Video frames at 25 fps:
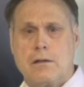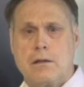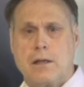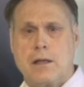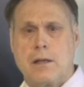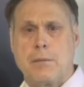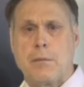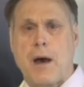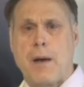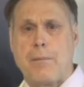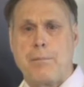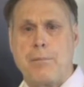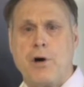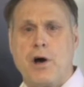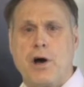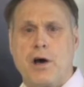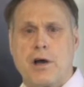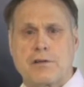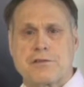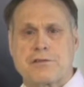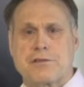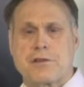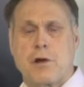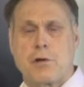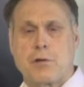In my
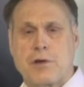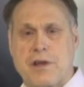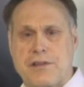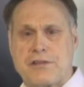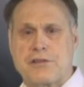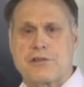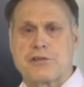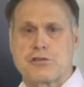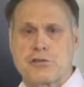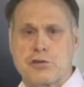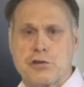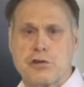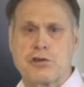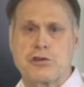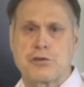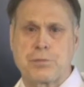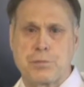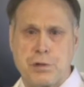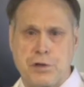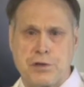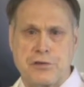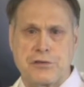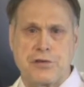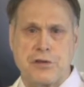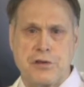book, Don't Get the Screws
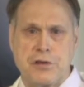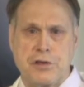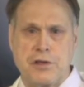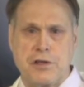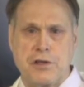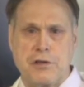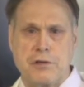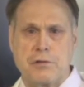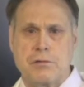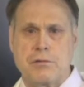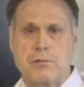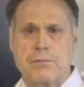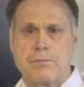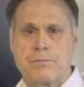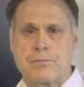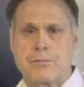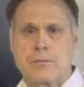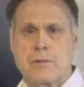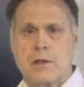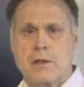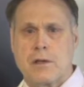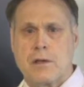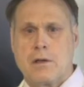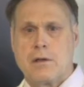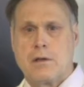Put to You,
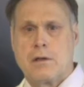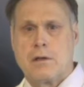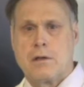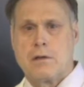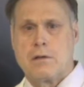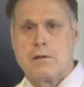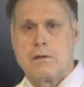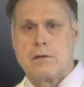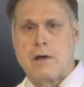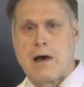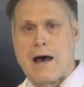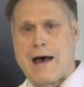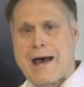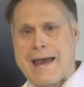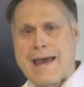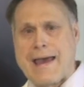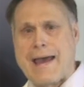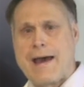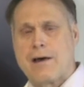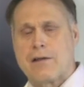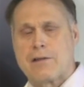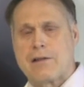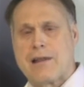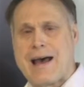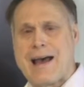I
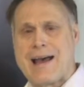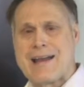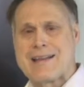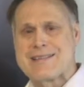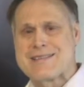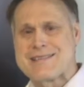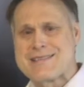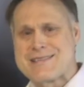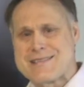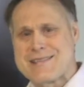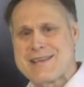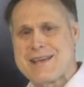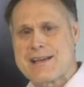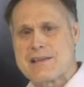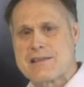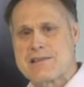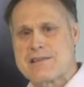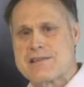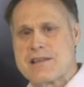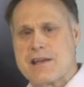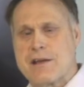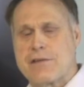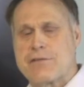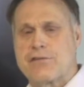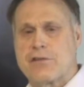outline
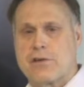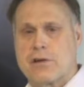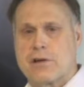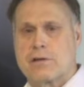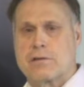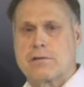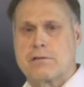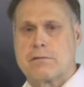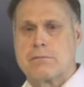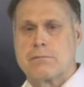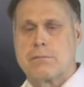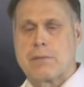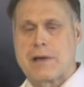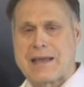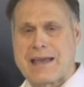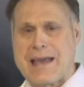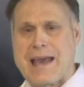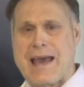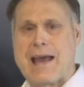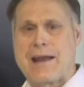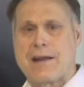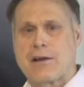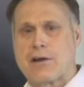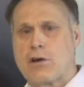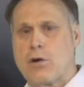6 different
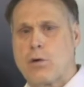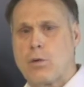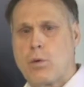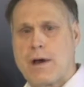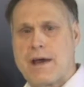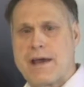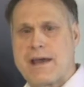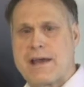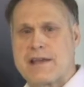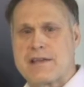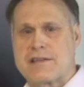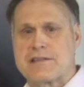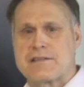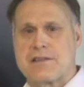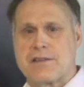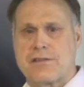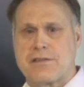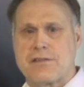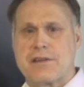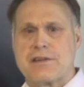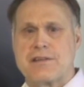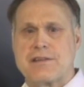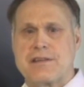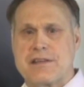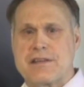mechanical ways
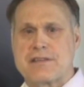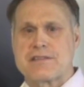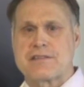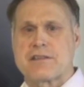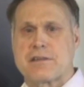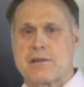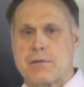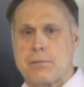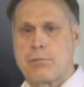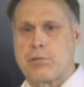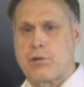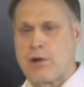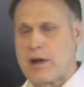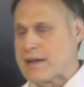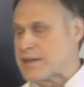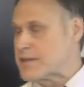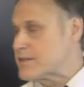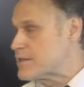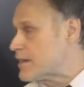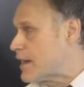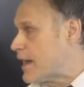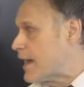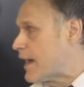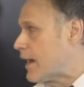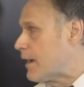that the disc
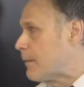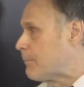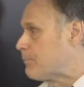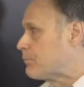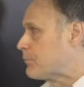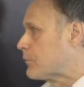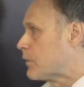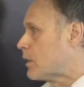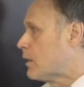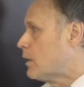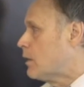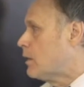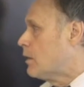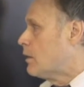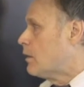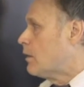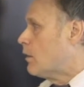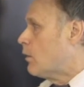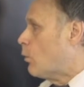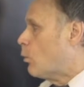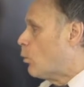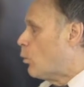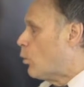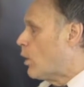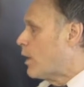breaks down.
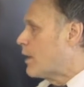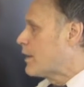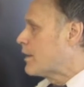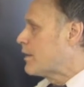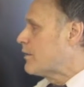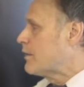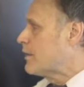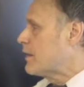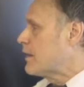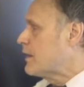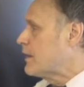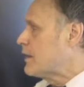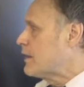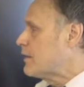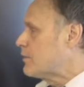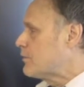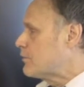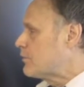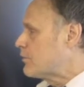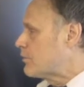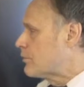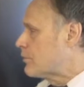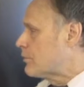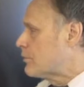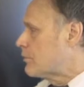One of
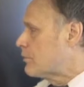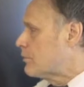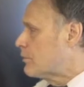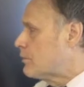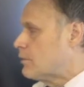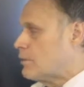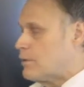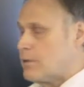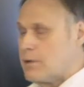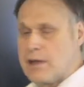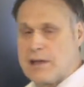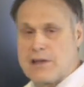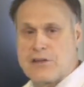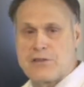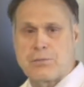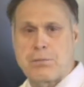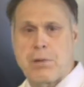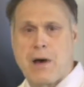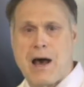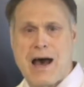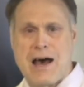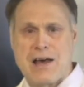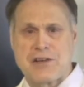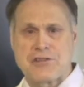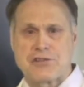these is
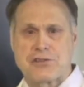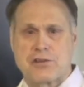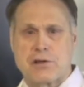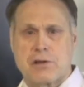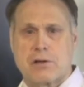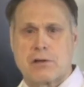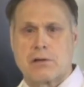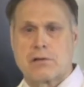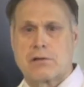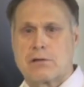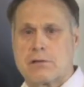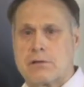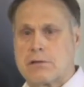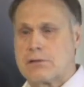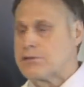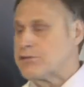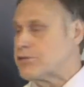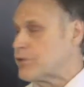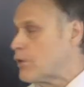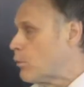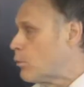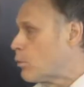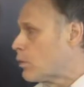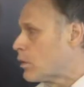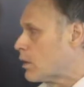posture.
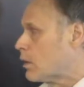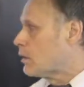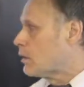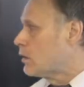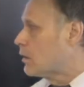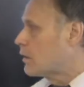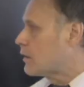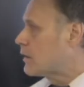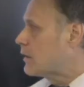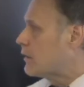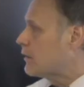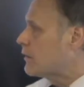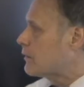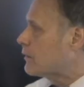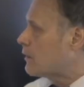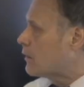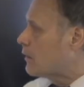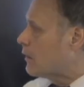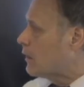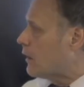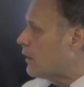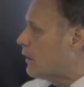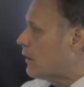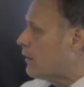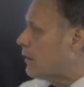So we're to look at
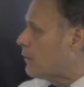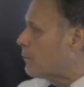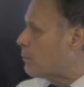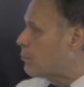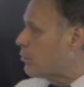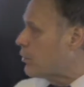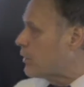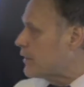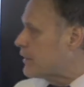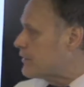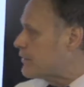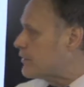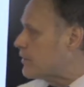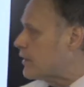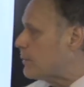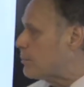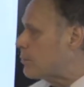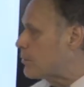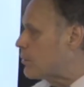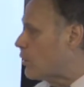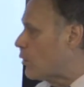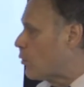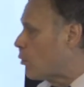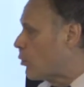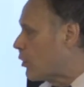a pretty
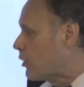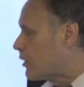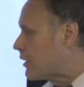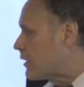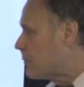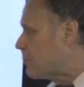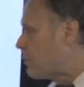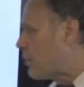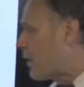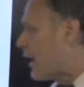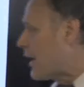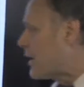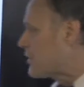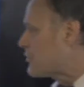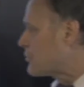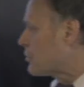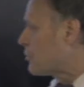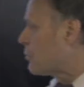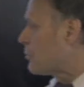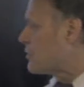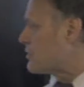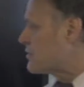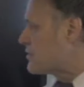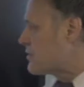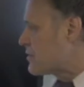typical working
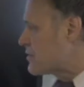posture, which